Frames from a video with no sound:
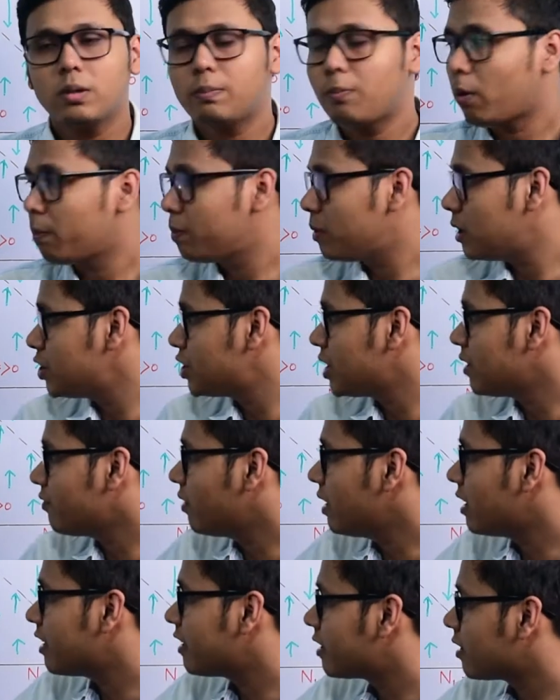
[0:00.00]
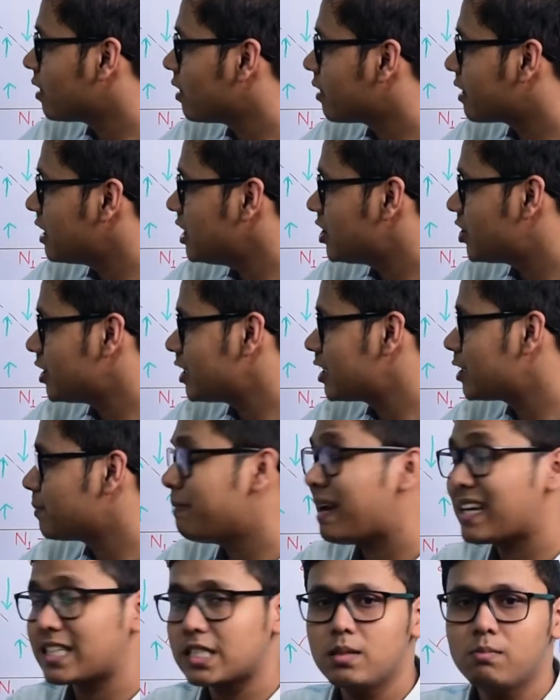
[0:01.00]
the population will reach its
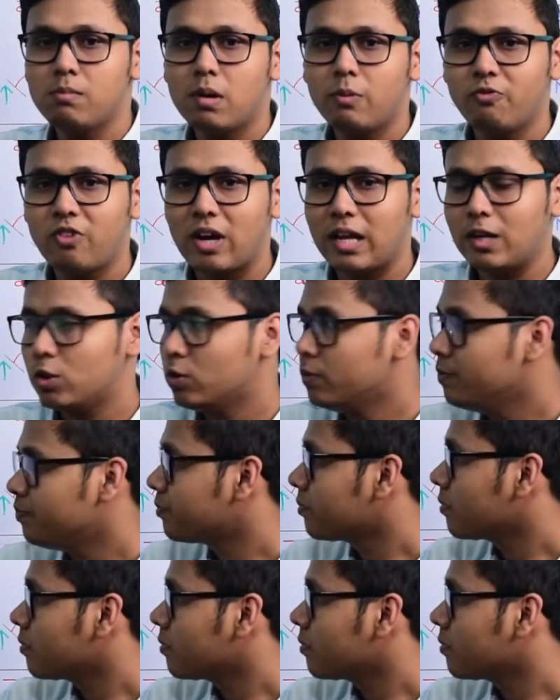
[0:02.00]
maximum value,